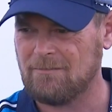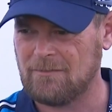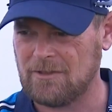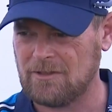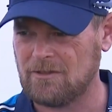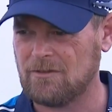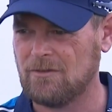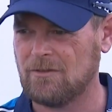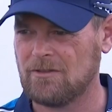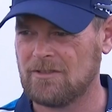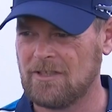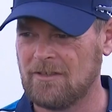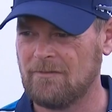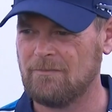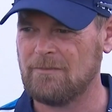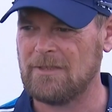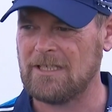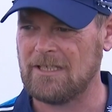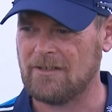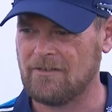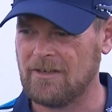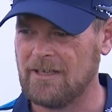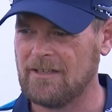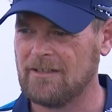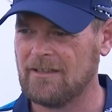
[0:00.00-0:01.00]
my scores haven't
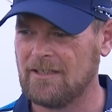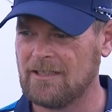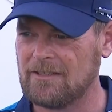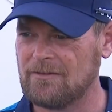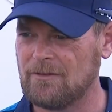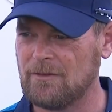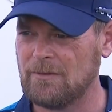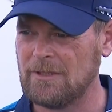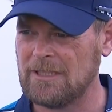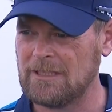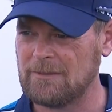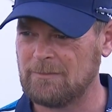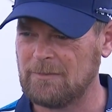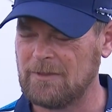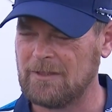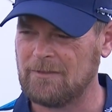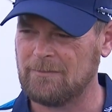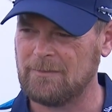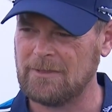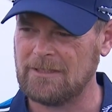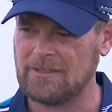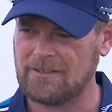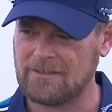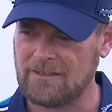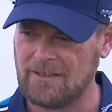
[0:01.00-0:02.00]
been great the last few weeks, but
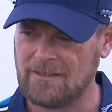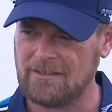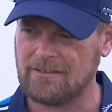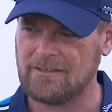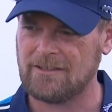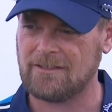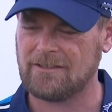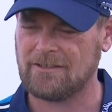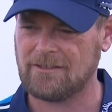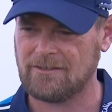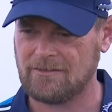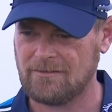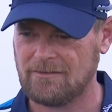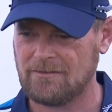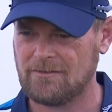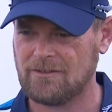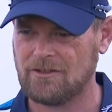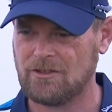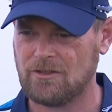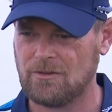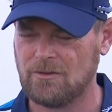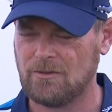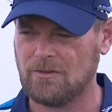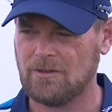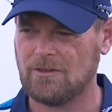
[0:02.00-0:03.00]
I've been starting to
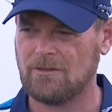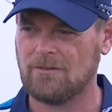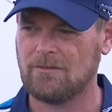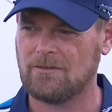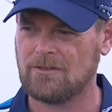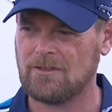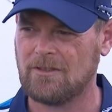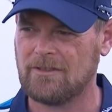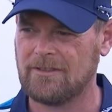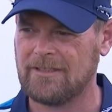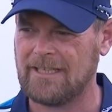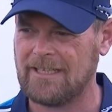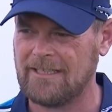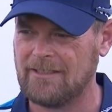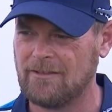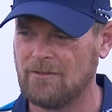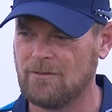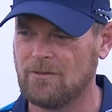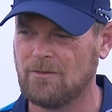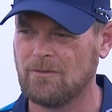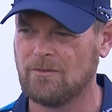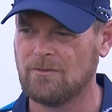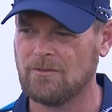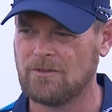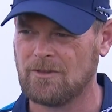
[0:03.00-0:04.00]
show little sort of nine
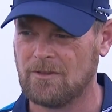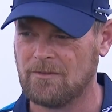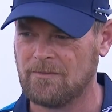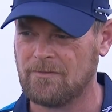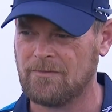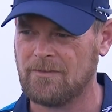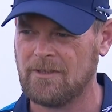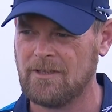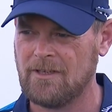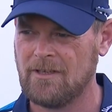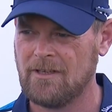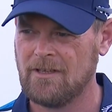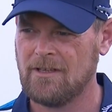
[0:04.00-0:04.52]
holes of